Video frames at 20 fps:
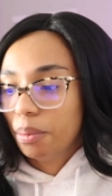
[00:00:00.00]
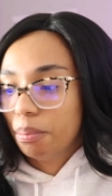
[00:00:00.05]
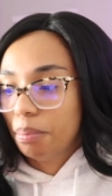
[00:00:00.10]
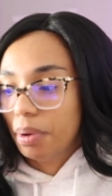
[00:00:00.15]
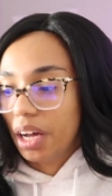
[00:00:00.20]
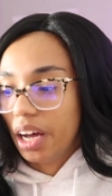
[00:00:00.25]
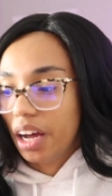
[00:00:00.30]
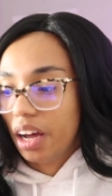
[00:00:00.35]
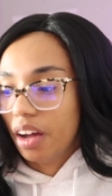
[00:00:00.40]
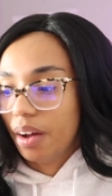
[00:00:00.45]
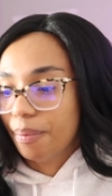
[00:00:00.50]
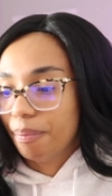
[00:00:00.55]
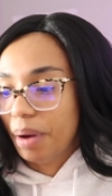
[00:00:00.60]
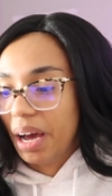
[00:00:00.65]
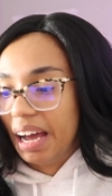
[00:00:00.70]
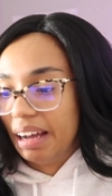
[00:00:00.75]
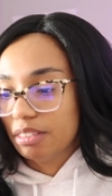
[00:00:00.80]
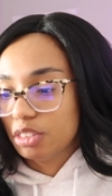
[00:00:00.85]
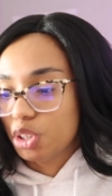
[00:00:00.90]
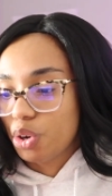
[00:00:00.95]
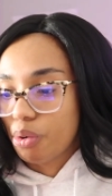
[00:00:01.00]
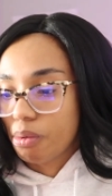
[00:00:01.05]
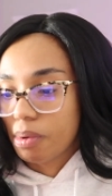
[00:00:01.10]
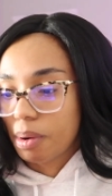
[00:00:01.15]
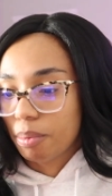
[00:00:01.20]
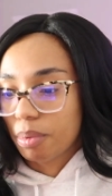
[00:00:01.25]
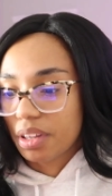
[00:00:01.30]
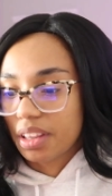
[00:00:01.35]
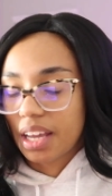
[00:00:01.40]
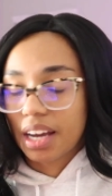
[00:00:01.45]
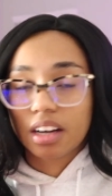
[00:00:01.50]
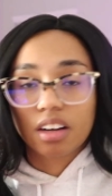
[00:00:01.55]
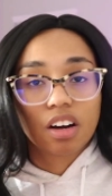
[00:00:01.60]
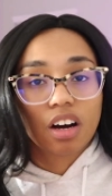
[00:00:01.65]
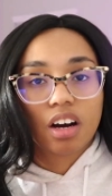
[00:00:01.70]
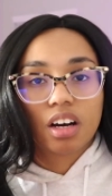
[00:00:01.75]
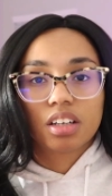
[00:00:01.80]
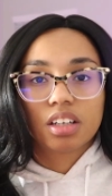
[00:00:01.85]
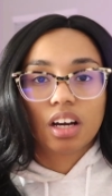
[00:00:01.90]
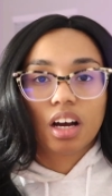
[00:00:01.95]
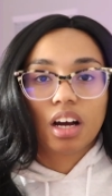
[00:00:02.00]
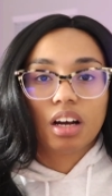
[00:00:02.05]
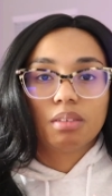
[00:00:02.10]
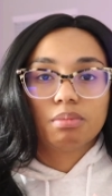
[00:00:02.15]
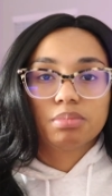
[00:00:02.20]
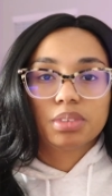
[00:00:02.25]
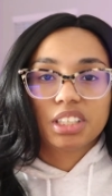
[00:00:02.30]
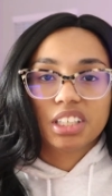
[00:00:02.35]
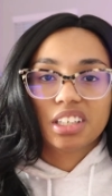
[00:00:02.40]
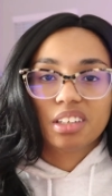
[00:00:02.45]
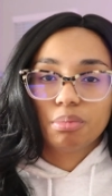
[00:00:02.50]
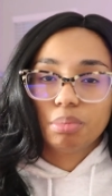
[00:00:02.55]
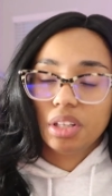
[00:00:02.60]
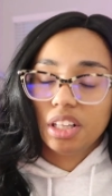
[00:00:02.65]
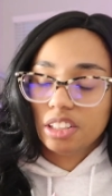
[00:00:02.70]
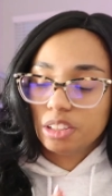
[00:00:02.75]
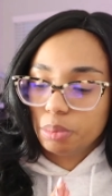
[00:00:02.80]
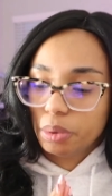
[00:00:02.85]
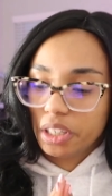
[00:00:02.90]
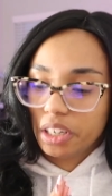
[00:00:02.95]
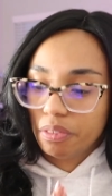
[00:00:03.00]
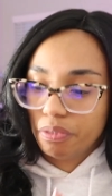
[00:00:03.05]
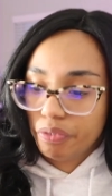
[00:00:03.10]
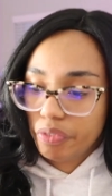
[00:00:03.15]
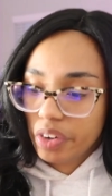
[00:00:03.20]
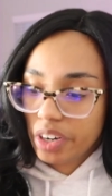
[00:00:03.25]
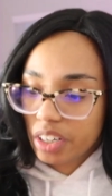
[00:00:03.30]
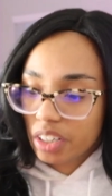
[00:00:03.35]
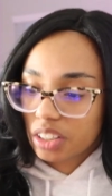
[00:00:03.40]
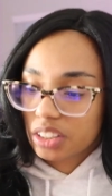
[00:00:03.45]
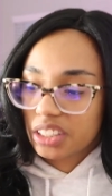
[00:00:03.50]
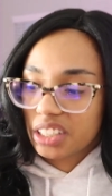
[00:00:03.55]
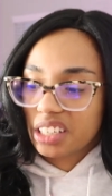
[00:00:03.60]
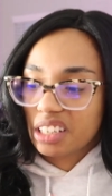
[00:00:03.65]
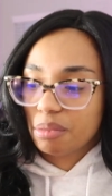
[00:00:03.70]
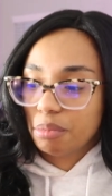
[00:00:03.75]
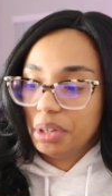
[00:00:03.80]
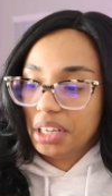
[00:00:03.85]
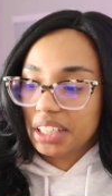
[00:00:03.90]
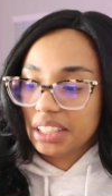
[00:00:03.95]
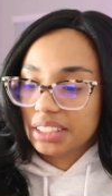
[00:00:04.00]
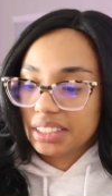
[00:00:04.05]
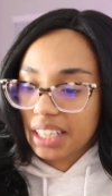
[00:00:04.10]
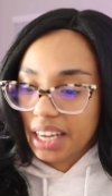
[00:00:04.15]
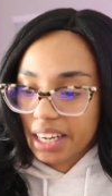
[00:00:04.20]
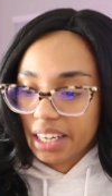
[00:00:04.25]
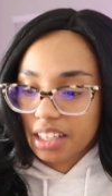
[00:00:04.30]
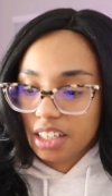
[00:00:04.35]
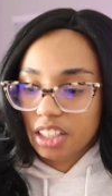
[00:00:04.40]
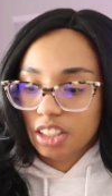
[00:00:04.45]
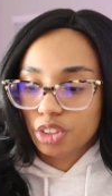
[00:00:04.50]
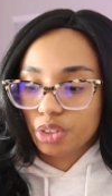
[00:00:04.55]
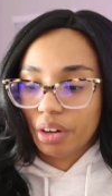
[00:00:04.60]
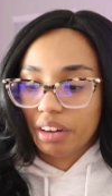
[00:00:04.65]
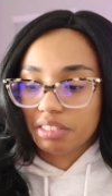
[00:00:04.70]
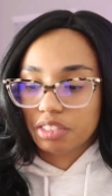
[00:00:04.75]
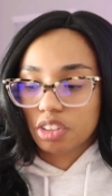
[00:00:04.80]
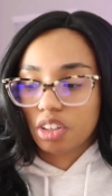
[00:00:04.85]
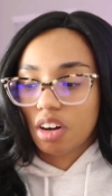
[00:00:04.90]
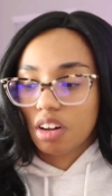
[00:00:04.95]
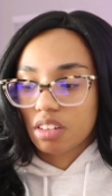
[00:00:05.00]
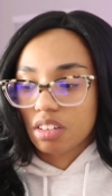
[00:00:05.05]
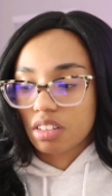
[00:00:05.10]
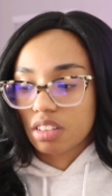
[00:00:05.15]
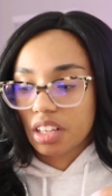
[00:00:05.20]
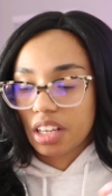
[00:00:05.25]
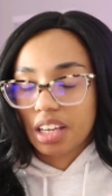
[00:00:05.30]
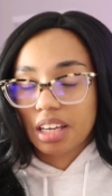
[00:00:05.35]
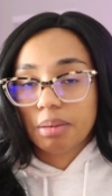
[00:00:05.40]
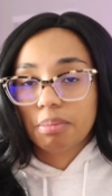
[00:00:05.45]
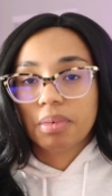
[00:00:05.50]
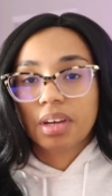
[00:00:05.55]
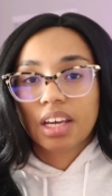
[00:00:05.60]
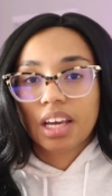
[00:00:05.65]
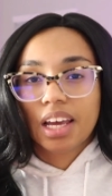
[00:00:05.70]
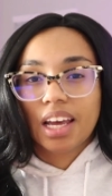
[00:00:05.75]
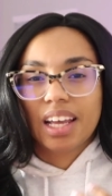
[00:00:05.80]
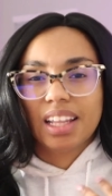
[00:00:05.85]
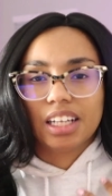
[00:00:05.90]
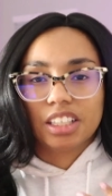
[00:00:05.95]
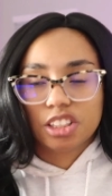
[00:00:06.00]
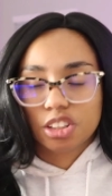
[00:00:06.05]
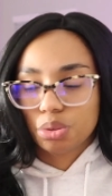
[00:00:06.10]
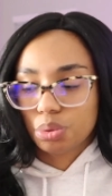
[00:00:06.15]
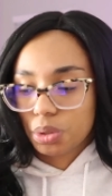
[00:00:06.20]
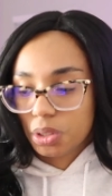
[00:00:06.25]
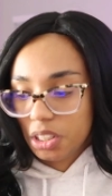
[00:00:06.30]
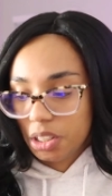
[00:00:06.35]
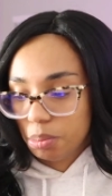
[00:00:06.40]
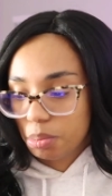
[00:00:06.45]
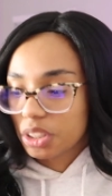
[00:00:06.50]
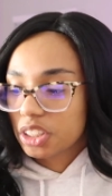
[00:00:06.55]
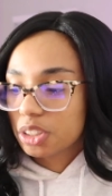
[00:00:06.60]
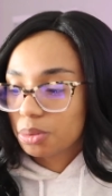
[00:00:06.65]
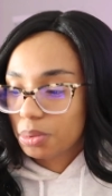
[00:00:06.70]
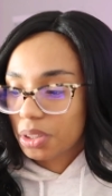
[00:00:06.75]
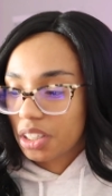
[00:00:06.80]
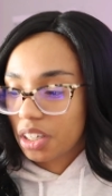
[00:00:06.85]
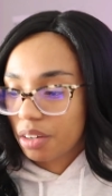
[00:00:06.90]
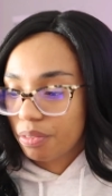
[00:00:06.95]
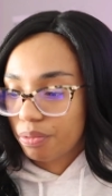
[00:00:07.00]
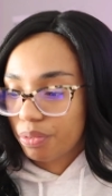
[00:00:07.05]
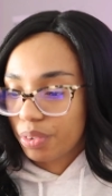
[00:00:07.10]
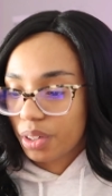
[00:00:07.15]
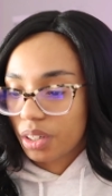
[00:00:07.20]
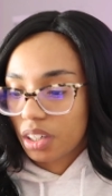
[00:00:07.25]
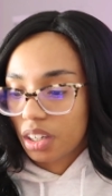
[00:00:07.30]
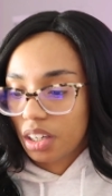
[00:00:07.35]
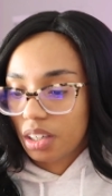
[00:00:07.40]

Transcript: but um, I have to remember that God um, didn't give me the spirit of fear, didn't give me anxiety, so I have to call on Him, and that just really brings me comfort.